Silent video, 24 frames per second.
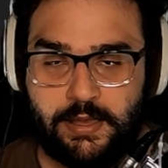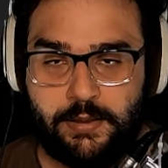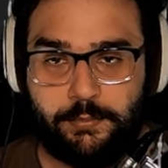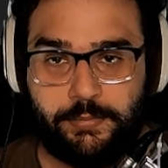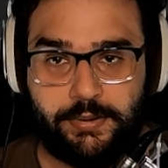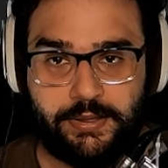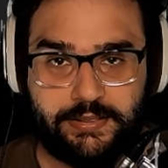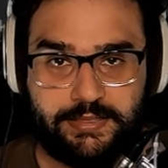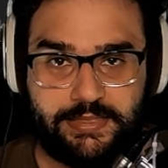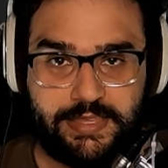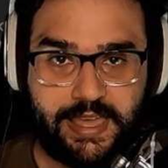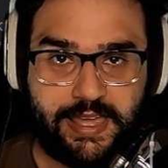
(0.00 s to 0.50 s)

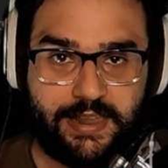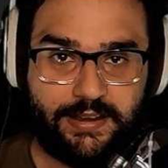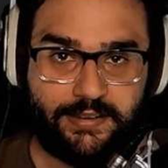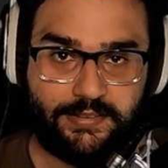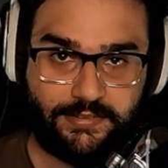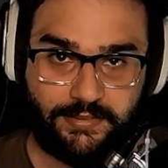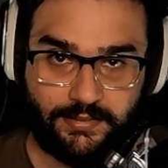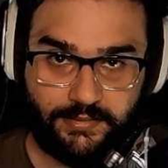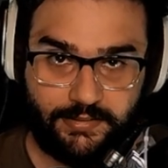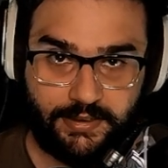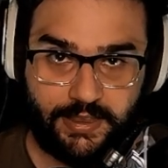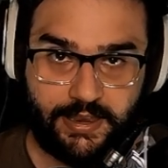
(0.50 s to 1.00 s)
but that is
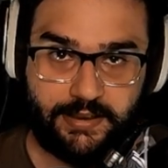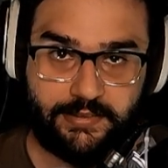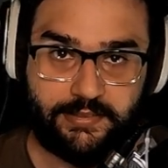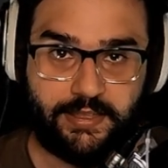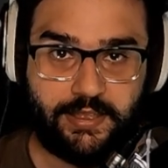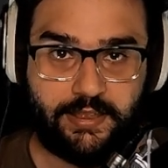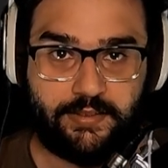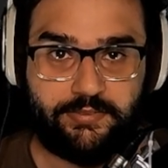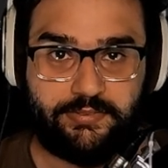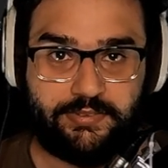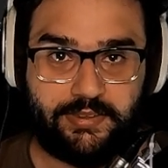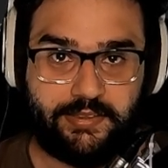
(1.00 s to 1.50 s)
the date
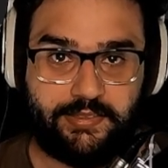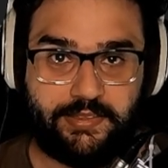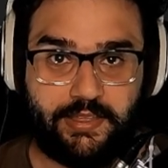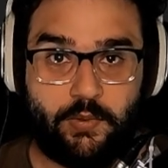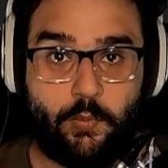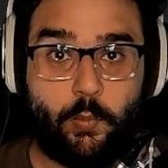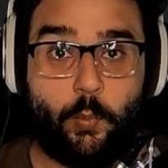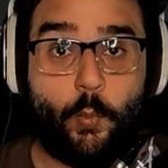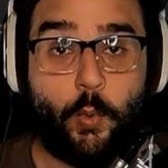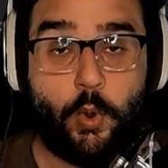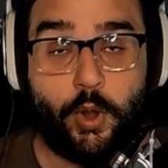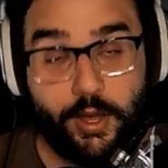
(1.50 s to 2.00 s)
they have said they
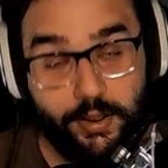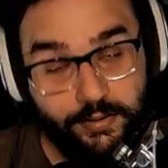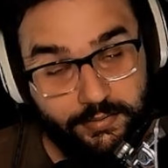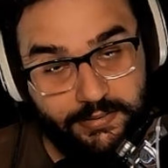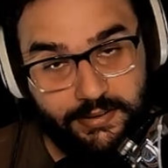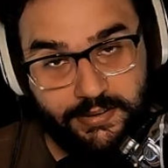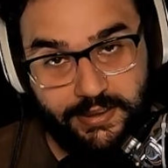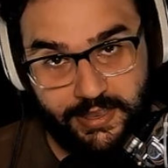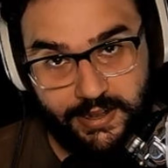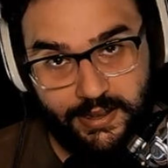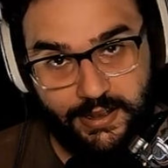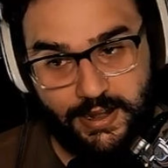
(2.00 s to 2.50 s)
want
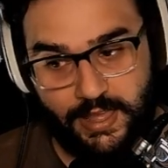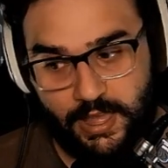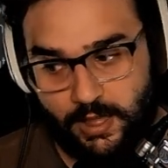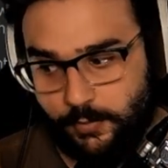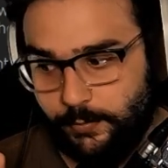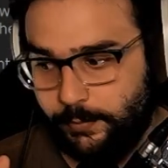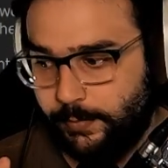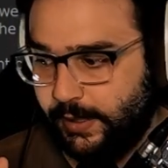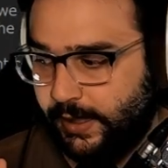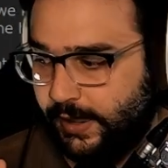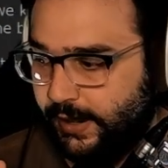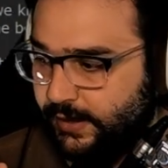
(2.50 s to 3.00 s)
to get it
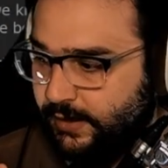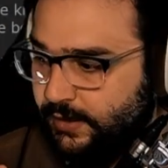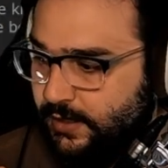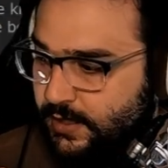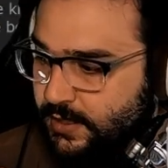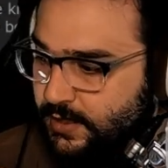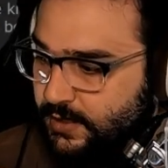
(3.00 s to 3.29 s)
out by.